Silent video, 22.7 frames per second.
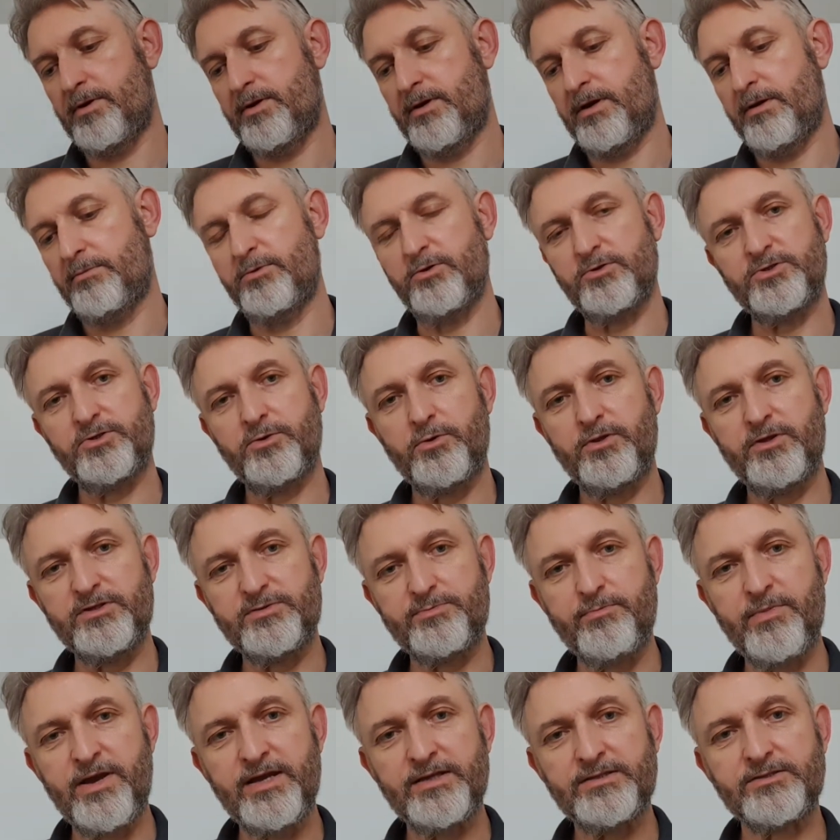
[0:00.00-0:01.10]
I'm not sure whether it's
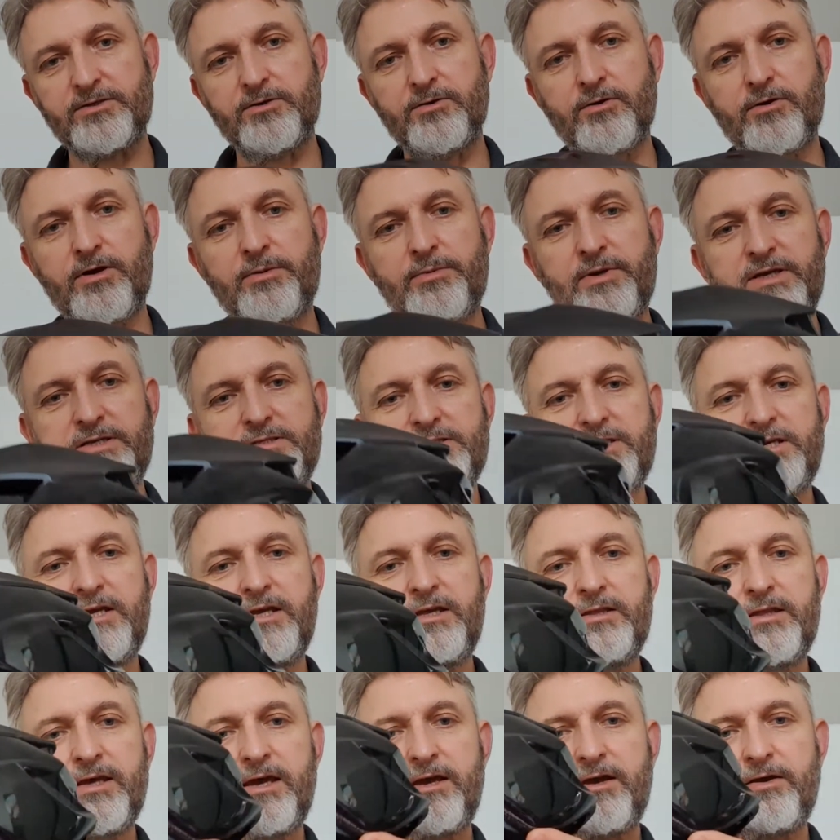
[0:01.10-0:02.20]
Met or MET.
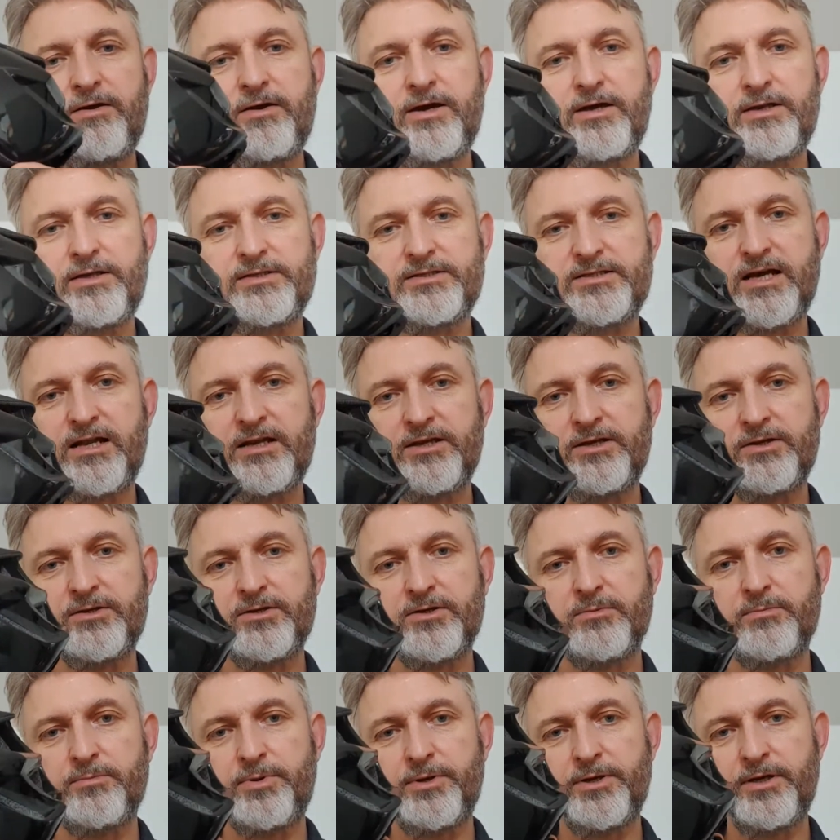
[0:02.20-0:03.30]
They're an Italian
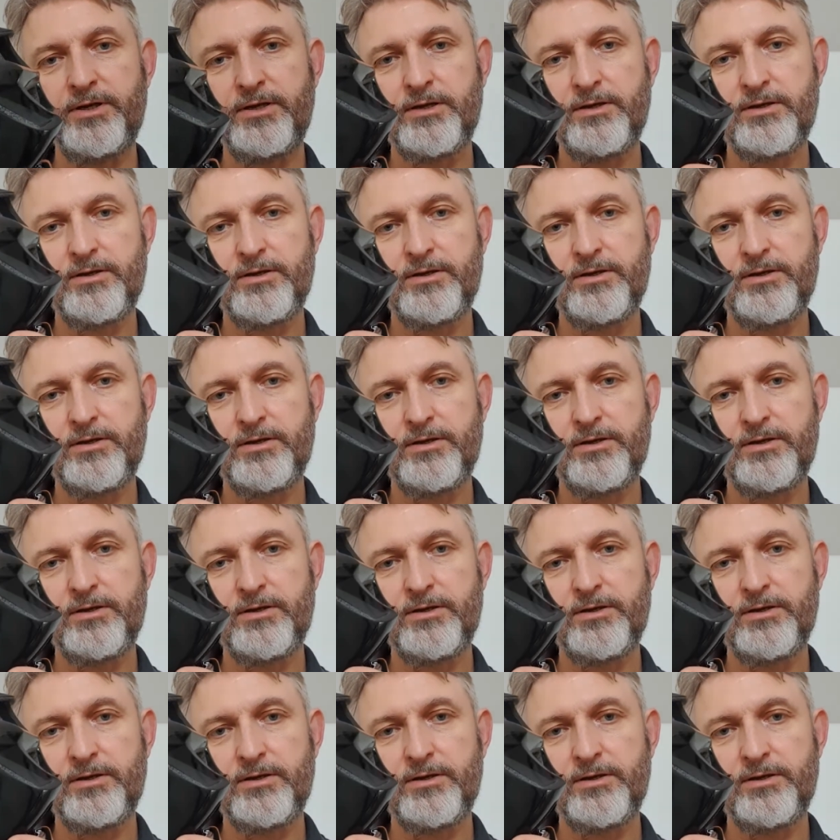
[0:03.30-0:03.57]
company